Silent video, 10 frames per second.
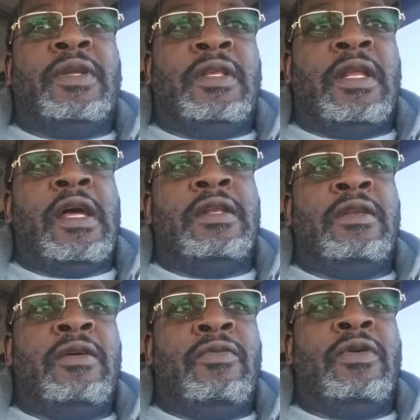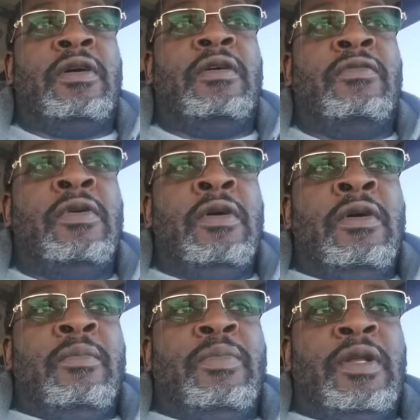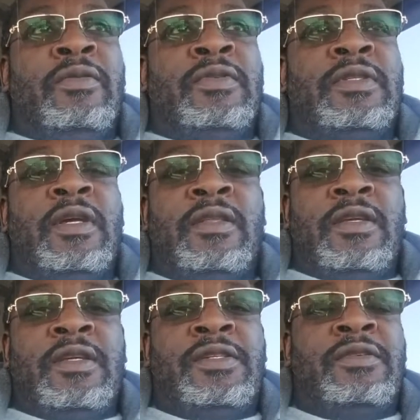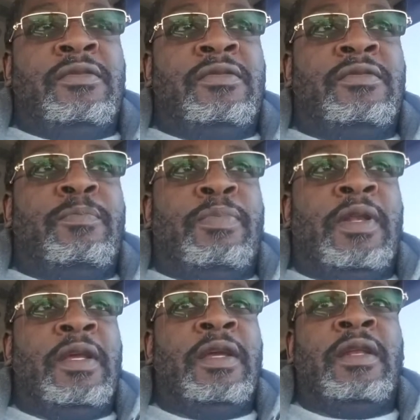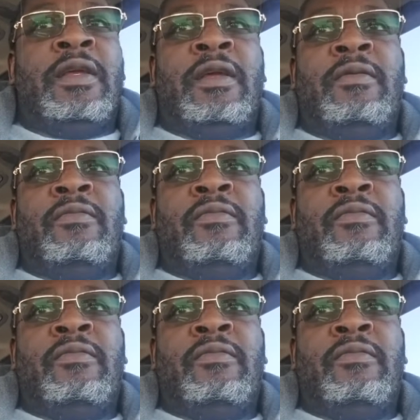that I know of, but it was other issues plaguing that,